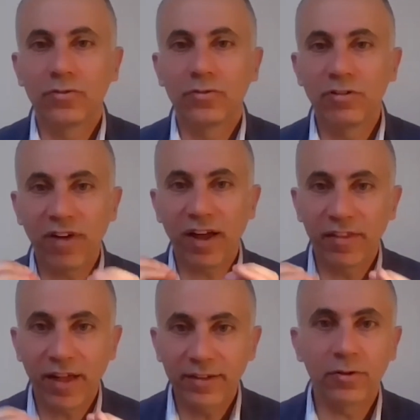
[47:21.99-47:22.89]
to
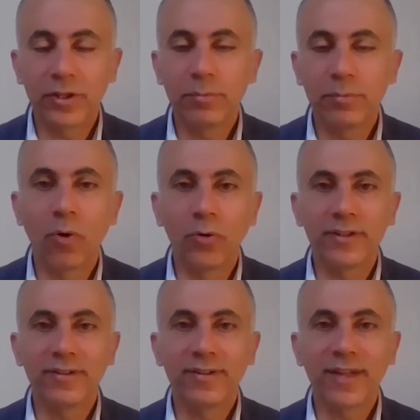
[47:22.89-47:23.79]
emphasize on a
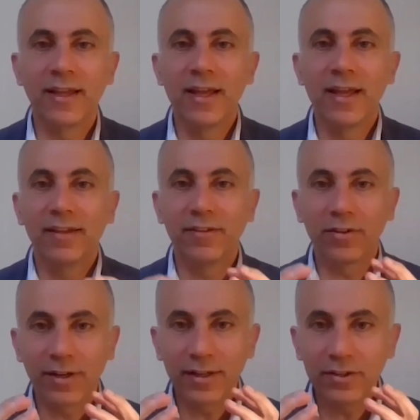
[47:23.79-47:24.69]
point that
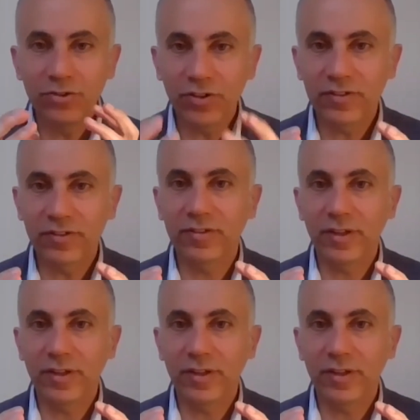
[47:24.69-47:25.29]
the religious